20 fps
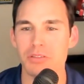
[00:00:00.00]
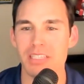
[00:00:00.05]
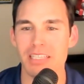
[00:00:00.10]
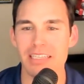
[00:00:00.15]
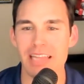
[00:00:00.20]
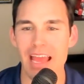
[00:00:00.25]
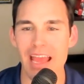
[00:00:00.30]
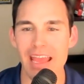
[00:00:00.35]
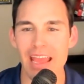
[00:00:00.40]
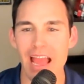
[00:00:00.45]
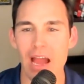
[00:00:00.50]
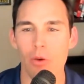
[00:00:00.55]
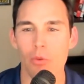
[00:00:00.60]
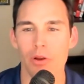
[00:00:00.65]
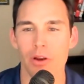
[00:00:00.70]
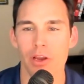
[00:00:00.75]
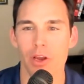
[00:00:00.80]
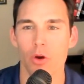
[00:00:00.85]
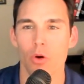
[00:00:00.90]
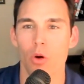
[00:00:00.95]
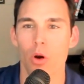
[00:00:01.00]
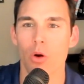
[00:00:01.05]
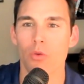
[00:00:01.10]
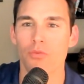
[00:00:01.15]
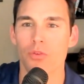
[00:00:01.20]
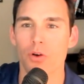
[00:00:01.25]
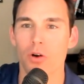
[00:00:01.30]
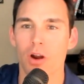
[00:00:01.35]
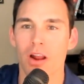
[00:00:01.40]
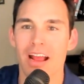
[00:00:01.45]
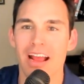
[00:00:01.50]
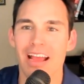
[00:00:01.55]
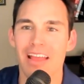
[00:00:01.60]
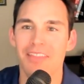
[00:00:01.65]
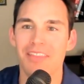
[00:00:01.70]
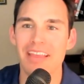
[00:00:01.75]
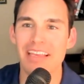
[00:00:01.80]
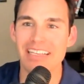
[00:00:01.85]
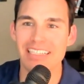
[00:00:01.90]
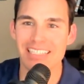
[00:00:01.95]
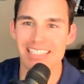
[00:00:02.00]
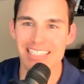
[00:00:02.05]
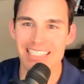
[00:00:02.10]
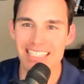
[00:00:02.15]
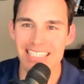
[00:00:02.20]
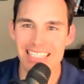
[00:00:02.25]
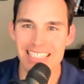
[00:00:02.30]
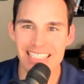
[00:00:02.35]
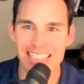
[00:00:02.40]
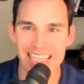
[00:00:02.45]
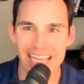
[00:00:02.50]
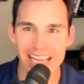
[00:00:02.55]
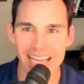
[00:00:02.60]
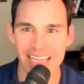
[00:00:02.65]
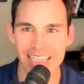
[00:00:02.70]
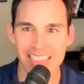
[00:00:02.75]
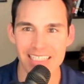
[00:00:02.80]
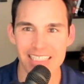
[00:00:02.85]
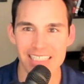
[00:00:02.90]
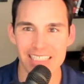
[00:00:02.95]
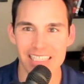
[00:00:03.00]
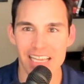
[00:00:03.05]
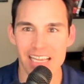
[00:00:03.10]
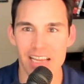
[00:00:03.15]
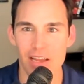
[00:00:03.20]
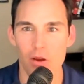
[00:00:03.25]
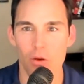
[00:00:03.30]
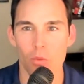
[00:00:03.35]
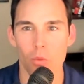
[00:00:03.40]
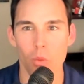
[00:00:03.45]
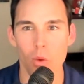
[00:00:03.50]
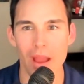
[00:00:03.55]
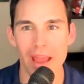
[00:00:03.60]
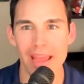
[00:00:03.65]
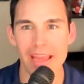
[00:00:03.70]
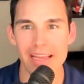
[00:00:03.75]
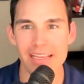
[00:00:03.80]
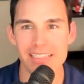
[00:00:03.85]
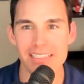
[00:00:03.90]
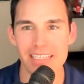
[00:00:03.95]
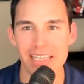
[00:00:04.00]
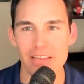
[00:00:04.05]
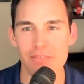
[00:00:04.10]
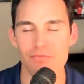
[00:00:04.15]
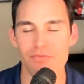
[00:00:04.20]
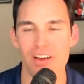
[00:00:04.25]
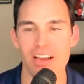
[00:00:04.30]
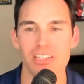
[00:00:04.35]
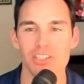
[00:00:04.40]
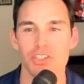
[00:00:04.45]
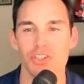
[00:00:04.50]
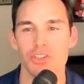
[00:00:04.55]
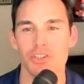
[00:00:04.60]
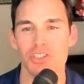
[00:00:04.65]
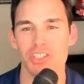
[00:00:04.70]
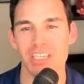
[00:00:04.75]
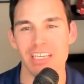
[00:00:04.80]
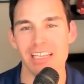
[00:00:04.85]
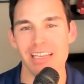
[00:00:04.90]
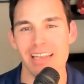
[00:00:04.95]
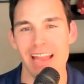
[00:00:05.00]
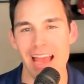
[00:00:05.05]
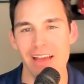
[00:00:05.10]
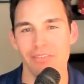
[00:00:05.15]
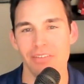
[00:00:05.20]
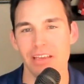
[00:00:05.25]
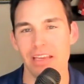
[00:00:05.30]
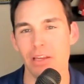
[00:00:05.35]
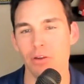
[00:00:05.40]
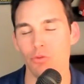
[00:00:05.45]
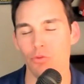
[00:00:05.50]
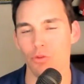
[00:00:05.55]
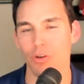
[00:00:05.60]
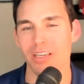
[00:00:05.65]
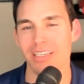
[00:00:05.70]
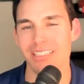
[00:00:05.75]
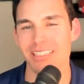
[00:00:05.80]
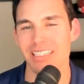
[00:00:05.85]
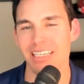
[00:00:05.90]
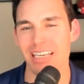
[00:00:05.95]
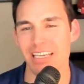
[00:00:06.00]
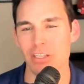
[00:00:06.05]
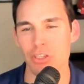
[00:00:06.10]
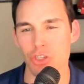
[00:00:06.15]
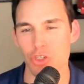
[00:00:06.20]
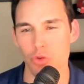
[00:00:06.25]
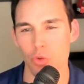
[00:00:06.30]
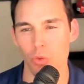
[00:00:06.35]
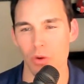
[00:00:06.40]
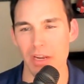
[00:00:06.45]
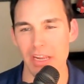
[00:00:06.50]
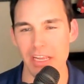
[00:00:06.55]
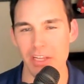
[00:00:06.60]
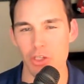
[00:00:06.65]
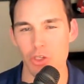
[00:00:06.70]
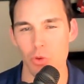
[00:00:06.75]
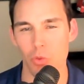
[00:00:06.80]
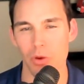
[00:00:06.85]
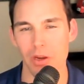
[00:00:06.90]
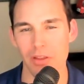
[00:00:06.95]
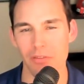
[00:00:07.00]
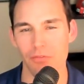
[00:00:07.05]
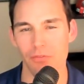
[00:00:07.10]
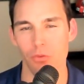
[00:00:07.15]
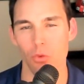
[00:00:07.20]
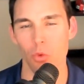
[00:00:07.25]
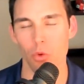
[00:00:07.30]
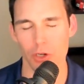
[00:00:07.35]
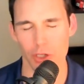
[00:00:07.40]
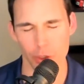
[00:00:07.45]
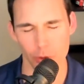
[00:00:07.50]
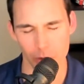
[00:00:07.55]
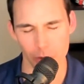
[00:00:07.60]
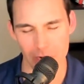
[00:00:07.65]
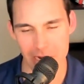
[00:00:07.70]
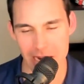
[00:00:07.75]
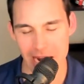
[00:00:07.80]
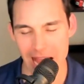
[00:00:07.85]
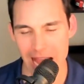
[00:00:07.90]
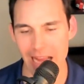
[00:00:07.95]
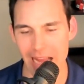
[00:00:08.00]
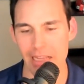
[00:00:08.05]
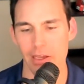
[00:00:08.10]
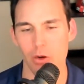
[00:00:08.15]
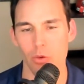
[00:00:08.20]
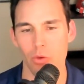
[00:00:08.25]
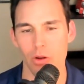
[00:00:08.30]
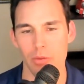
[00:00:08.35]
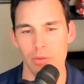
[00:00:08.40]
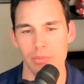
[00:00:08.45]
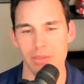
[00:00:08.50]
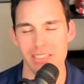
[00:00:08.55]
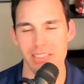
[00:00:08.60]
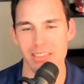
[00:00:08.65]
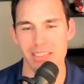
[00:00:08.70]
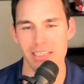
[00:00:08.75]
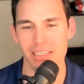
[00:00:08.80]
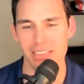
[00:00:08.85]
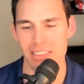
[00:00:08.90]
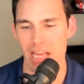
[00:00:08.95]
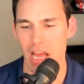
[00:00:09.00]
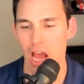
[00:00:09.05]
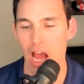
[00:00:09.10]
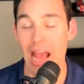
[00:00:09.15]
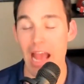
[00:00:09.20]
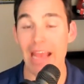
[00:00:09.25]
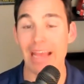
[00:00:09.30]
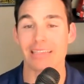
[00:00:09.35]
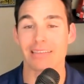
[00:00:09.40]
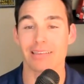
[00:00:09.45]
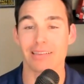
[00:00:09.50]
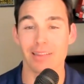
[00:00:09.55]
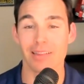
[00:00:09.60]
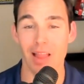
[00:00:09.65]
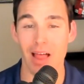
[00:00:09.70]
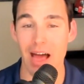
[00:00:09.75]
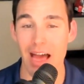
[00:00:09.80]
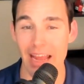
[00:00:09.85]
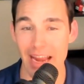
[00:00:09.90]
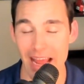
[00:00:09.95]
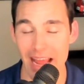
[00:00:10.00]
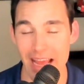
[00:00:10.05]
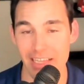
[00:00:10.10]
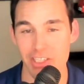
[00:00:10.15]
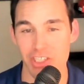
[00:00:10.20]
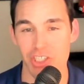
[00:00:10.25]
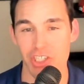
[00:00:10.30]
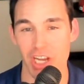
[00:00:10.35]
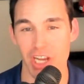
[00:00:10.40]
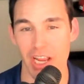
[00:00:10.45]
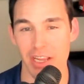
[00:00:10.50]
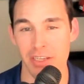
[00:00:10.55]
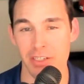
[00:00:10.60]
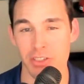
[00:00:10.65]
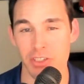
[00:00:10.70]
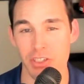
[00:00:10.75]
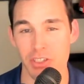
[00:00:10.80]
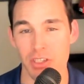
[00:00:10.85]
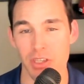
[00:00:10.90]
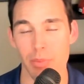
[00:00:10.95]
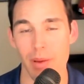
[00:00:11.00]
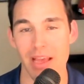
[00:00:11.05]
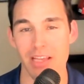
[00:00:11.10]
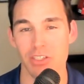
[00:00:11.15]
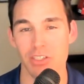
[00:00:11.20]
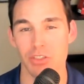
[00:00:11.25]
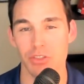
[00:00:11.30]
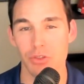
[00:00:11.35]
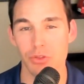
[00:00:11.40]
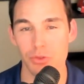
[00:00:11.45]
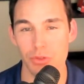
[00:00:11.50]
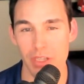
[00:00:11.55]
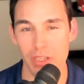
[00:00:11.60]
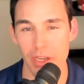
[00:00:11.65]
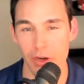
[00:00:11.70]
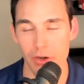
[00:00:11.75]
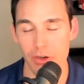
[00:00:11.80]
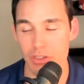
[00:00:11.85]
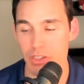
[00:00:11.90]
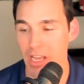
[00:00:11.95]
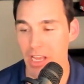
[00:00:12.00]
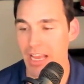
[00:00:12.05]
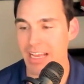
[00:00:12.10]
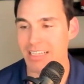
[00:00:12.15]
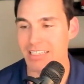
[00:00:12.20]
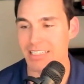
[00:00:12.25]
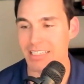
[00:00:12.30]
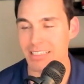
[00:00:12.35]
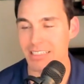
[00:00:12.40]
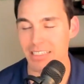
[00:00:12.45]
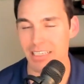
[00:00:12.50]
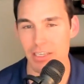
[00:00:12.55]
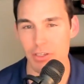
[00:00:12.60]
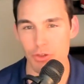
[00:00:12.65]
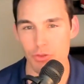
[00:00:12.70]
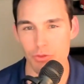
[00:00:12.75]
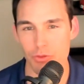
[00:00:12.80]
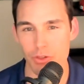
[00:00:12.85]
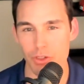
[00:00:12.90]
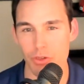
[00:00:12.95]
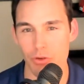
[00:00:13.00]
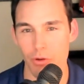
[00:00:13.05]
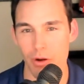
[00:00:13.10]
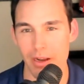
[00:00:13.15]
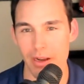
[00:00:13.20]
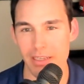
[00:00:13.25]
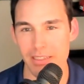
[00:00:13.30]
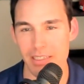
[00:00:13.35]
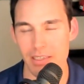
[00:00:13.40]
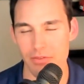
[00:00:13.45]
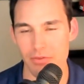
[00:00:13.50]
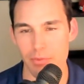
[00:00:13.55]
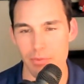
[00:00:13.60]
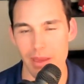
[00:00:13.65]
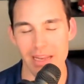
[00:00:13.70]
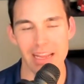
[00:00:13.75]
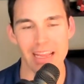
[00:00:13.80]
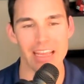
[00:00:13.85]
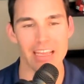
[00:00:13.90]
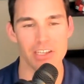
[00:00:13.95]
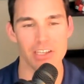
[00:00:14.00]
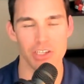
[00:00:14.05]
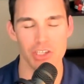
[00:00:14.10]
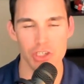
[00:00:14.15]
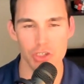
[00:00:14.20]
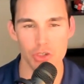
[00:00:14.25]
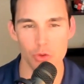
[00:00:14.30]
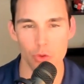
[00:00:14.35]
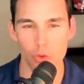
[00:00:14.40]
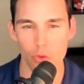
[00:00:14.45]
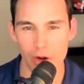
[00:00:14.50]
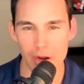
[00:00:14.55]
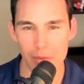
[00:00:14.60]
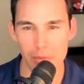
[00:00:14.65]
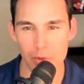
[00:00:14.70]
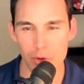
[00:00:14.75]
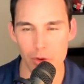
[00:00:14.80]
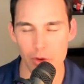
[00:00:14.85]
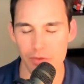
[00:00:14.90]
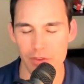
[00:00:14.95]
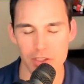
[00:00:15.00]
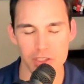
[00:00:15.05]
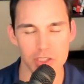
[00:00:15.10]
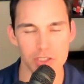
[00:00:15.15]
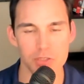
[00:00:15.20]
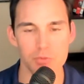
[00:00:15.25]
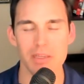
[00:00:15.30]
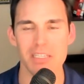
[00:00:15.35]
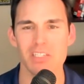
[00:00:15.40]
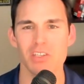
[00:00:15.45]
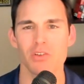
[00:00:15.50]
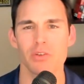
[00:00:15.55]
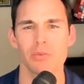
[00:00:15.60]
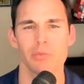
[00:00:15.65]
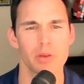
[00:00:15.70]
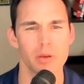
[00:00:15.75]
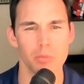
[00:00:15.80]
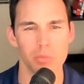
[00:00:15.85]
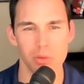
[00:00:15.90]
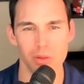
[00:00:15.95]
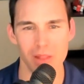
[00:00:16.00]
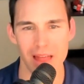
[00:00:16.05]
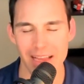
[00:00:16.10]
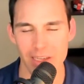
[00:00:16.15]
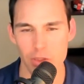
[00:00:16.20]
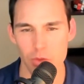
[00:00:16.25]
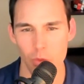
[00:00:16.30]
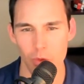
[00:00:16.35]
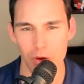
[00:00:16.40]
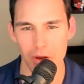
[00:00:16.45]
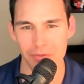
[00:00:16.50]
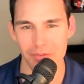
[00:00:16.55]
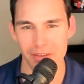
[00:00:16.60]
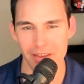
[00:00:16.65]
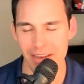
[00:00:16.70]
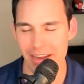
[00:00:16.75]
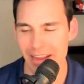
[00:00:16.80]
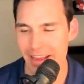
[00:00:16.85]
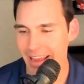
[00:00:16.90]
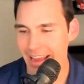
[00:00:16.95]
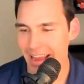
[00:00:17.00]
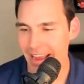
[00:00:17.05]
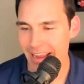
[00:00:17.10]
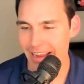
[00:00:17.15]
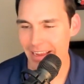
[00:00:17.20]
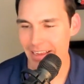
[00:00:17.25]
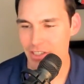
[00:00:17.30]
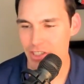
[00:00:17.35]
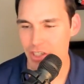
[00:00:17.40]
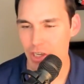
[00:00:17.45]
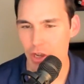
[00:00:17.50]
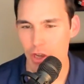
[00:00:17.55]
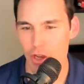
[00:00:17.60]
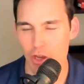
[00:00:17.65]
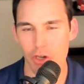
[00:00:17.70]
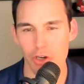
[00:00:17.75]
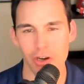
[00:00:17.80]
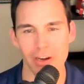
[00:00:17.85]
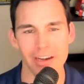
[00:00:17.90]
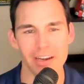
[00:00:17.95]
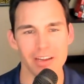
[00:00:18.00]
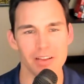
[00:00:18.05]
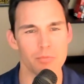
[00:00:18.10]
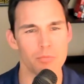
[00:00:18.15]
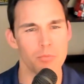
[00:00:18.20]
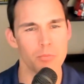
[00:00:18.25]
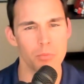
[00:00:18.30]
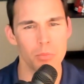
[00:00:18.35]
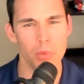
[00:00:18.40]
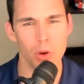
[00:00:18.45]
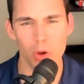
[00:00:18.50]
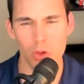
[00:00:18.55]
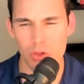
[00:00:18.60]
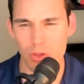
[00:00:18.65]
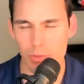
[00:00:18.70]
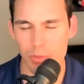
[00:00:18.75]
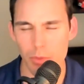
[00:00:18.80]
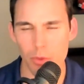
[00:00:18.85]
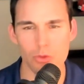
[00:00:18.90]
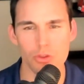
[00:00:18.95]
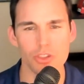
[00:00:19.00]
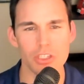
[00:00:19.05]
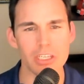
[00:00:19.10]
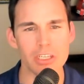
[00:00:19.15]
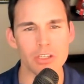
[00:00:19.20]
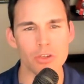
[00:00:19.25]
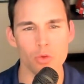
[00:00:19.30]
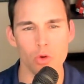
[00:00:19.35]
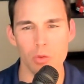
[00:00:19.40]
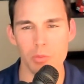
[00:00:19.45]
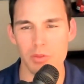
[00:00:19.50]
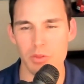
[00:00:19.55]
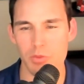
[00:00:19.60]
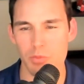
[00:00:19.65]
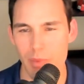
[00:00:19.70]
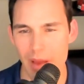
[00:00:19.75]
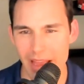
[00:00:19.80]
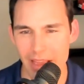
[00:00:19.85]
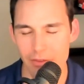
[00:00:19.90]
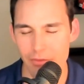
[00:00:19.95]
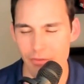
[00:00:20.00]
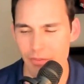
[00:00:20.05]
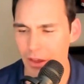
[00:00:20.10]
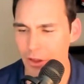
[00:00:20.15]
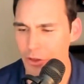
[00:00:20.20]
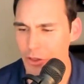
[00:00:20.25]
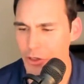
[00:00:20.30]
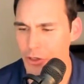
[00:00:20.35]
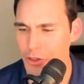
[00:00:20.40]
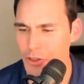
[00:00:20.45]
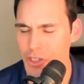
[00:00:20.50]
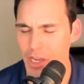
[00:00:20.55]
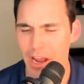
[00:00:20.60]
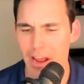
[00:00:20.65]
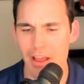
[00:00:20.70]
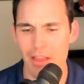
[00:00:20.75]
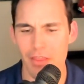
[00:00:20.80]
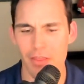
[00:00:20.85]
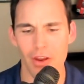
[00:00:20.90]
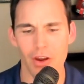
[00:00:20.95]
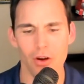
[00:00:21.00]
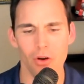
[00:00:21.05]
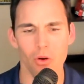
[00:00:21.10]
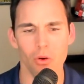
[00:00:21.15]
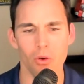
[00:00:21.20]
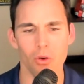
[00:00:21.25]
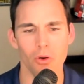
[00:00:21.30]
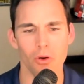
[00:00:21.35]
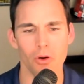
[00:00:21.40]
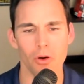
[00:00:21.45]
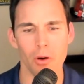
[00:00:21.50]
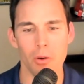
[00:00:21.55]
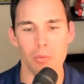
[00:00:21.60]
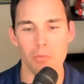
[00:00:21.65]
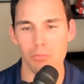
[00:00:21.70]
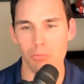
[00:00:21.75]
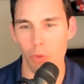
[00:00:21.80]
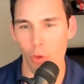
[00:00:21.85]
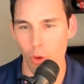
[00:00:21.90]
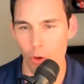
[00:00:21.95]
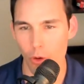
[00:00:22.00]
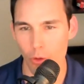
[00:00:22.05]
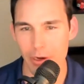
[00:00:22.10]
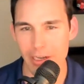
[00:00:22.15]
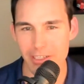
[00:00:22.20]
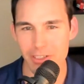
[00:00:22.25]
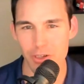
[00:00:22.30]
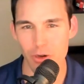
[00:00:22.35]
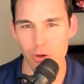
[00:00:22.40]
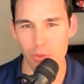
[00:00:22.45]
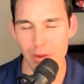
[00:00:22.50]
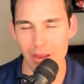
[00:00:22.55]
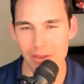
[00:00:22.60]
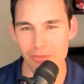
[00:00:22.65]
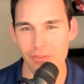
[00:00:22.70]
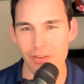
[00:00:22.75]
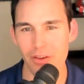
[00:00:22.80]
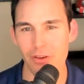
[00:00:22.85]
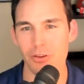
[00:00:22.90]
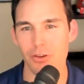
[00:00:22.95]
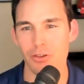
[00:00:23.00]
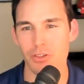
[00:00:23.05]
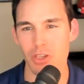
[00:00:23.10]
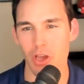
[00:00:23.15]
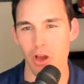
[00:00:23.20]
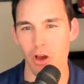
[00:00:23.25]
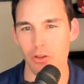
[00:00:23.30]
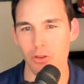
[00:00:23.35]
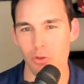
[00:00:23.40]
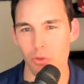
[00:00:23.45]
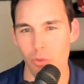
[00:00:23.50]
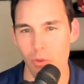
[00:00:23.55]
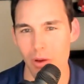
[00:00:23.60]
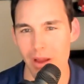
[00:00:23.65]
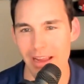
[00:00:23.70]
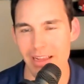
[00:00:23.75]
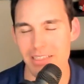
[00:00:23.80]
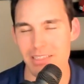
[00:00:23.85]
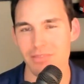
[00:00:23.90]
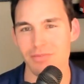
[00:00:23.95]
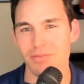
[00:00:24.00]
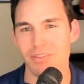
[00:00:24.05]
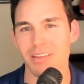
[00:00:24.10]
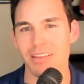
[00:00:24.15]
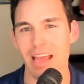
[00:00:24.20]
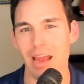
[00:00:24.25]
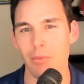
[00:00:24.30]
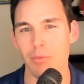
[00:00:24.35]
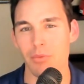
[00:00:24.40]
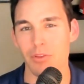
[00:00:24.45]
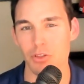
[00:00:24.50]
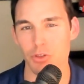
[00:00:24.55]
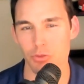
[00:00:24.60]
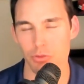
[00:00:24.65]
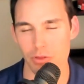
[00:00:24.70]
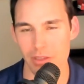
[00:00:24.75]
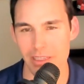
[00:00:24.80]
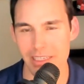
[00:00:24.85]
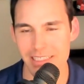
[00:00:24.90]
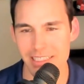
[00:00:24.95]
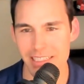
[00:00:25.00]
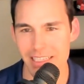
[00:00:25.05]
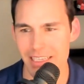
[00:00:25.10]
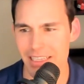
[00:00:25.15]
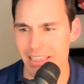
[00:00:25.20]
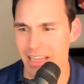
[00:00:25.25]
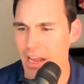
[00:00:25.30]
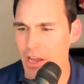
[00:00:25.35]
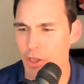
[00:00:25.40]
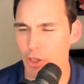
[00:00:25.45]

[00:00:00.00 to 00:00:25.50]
Today, I want to go over the 6 ways investors can navigate risk in 2024. You are not going to want to miss this. A lot has changed in the past 2 years since interest rates have made a historic move. This has basically been a black swan event. It's created multiple enormous bank failures. There are more regional bank failures on the way as of the time of this releasing it.